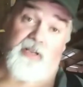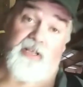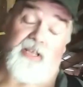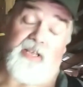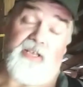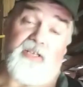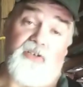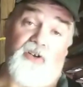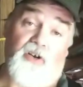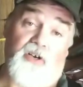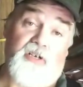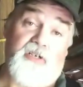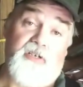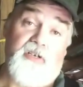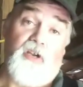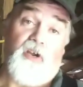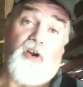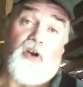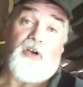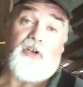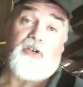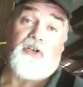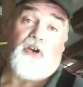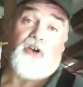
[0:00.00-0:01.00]
is our
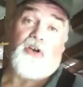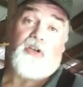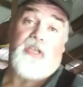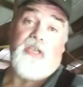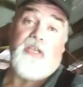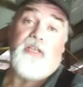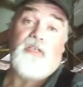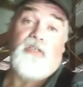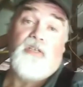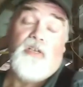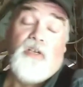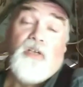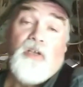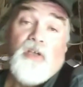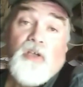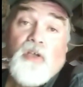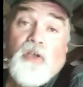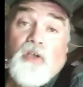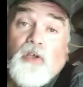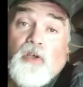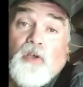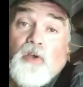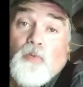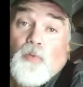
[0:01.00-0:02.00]
turkeys,
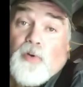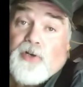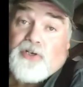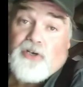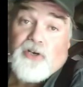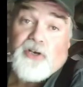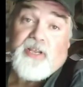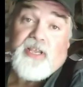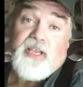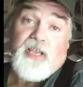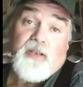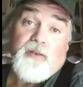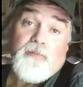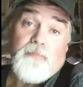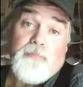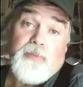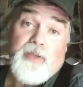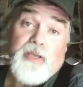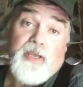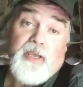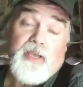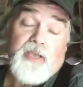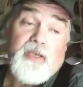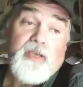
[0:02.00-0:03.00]
which are getting
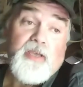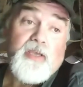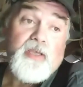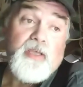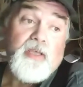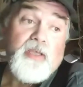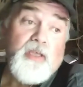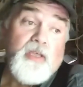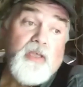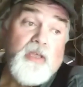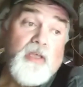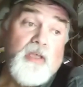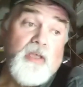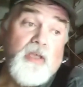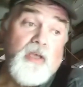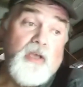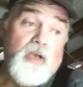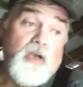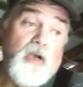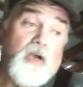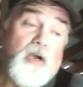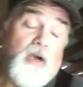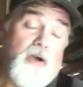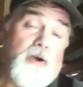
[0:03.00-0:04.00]
big.
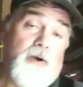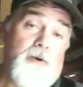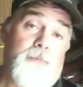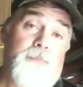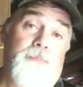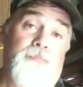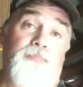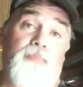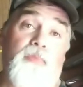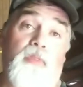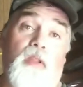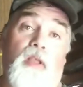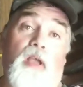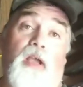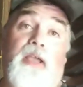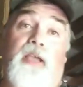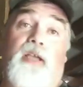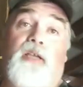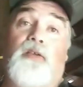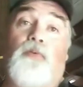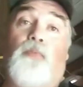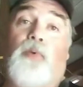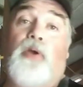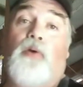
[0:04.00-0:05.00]
I
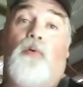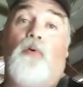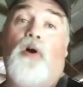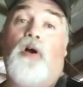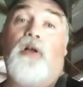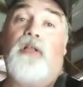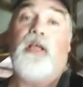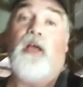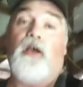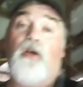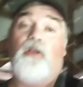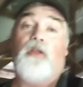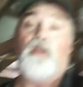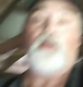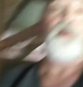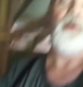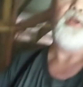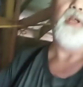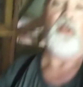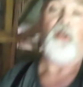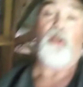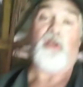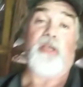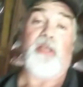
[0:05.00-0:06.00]
guess we can walk down,
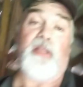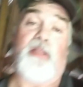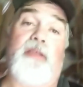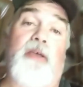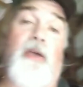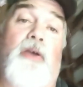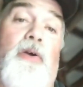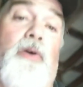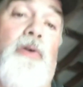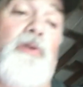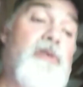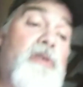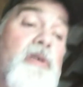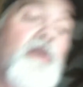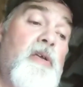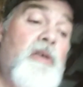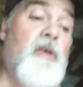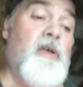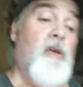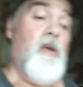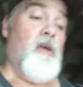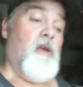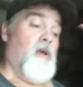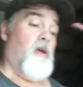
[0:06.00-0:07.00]
we can look at those.
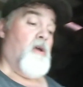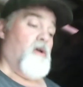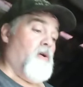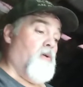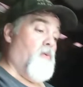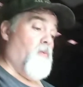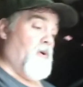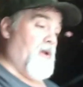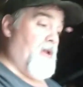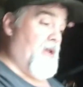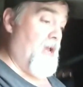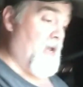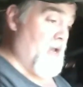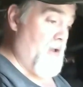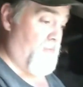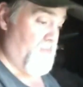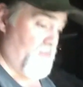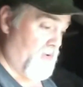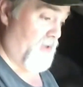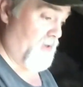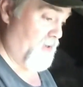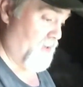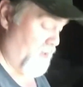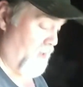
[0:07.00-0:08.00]
We
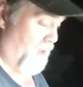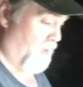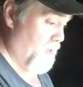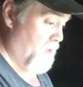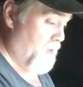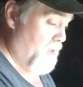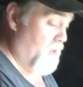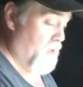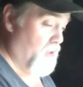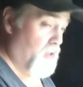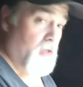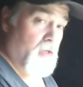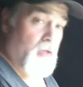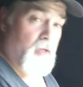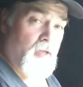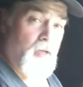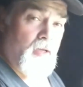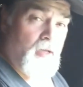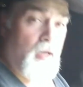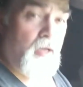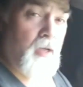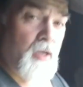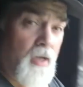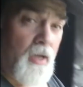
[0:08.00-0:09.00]
haven't
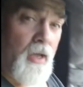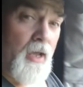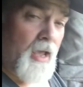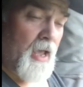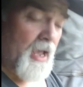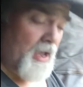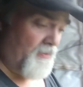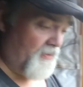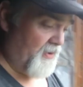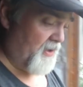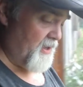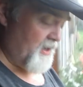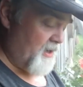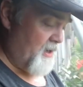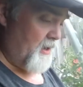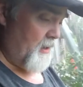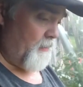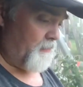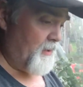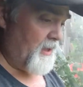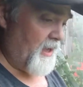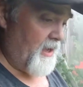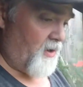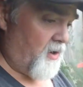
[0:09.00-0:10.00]
did an
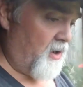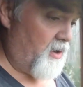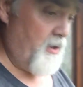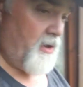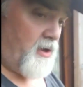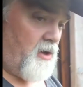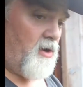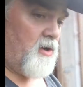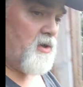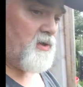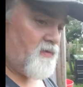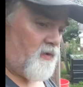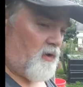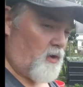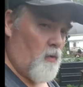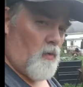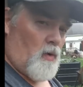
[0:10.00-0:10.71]
update on those for a